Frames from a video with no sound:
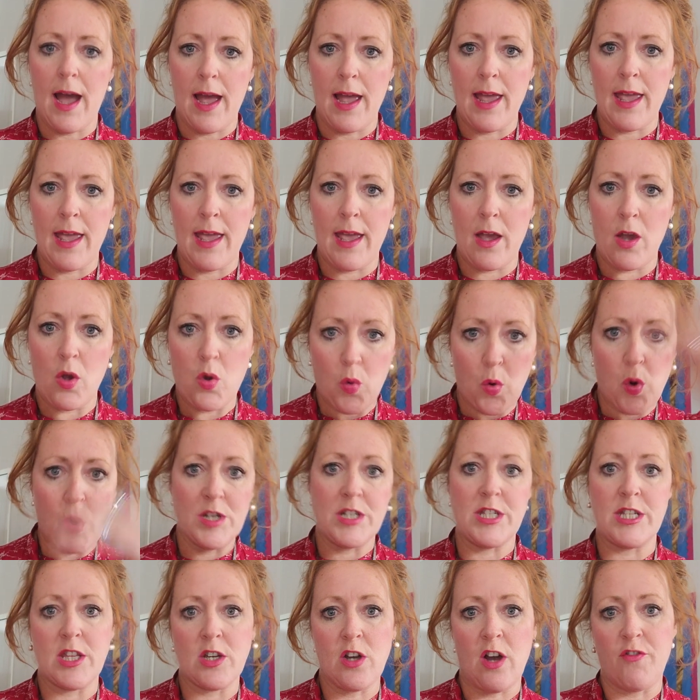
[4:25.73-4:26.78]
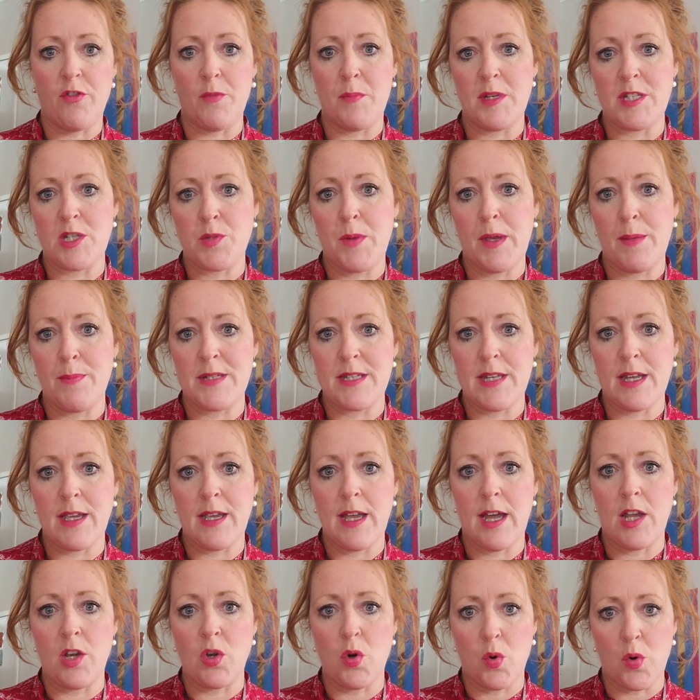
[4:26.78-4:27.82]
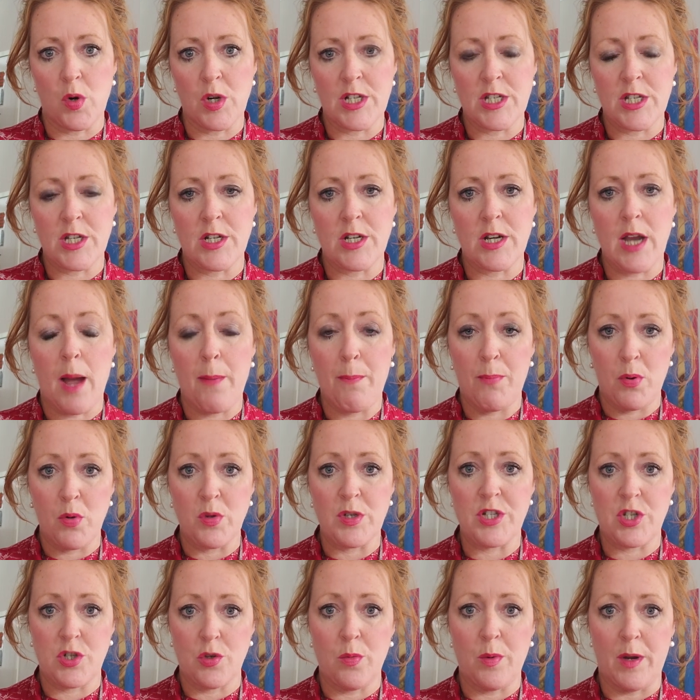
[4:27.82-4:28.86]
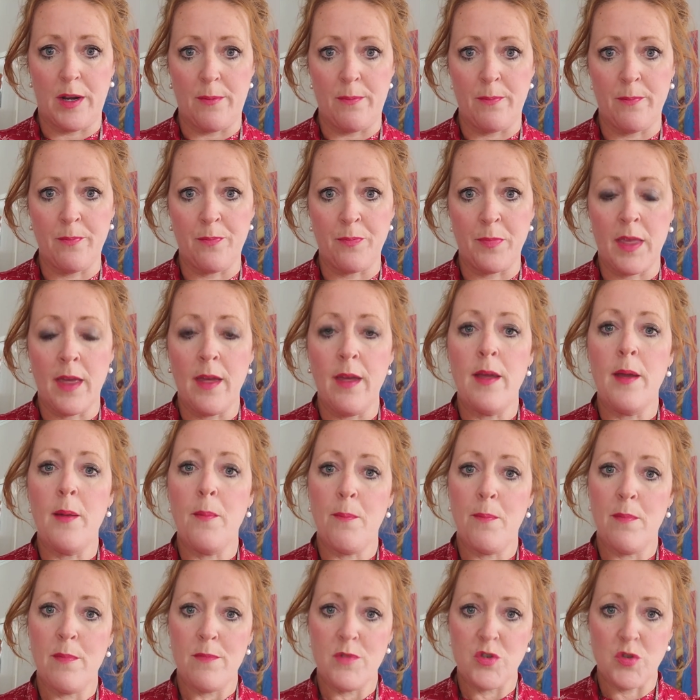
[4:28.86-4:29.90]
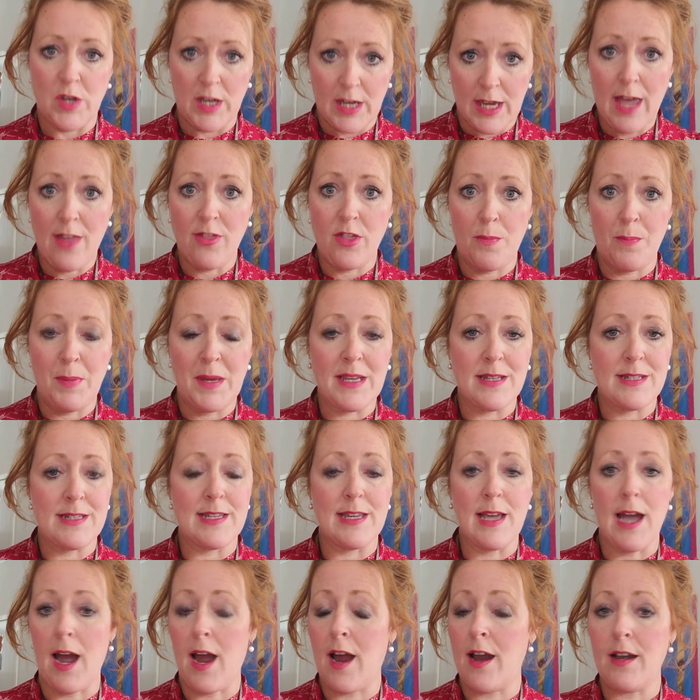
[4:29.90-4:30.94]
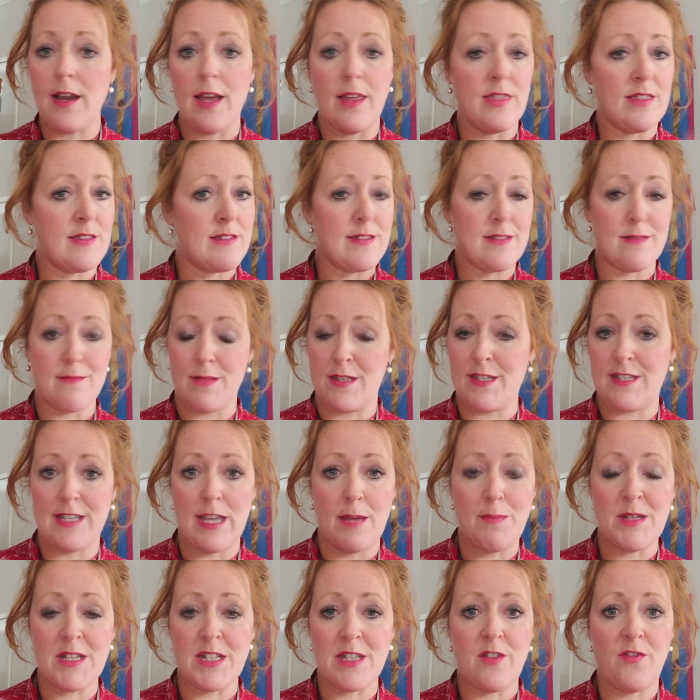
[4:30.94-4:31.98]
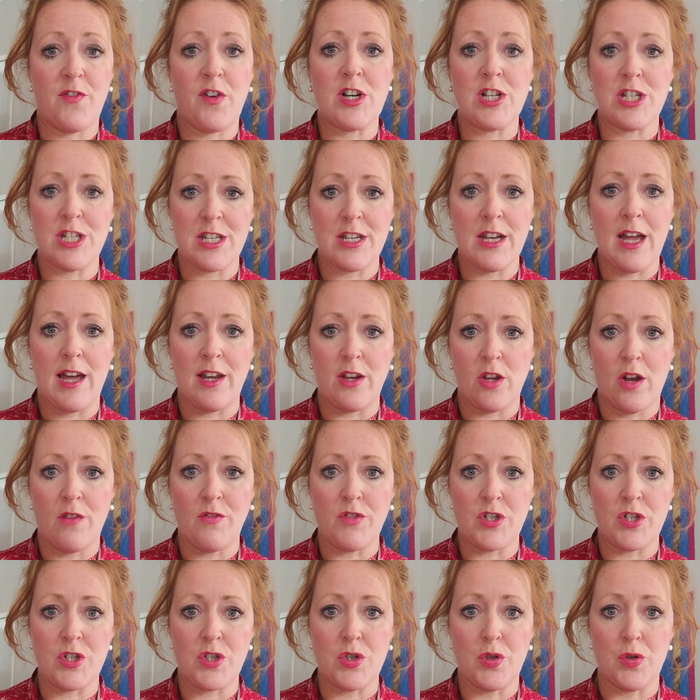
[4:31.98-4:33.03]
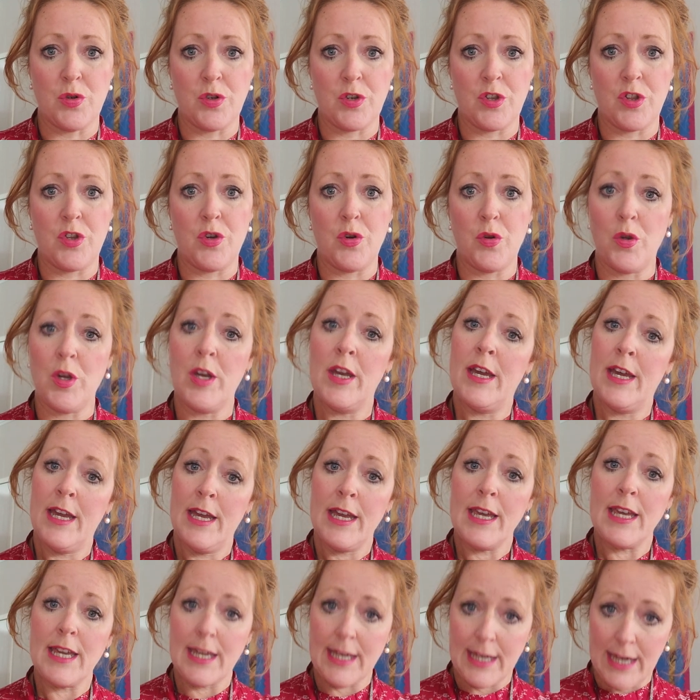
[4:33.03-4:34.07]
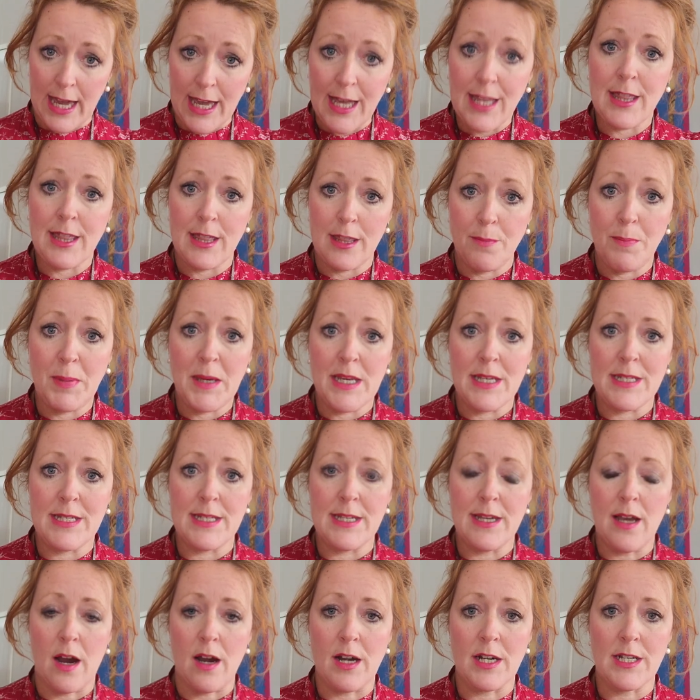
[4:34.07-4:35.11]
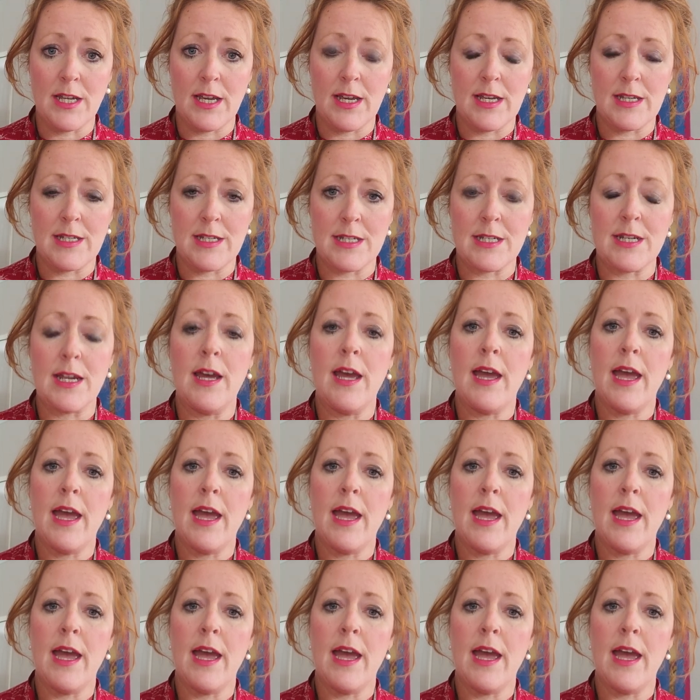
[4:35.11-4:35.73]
go onto the government's website and order a postal one. So you get the PCR, and same as the first scenario I've just talked through, get the PCR test.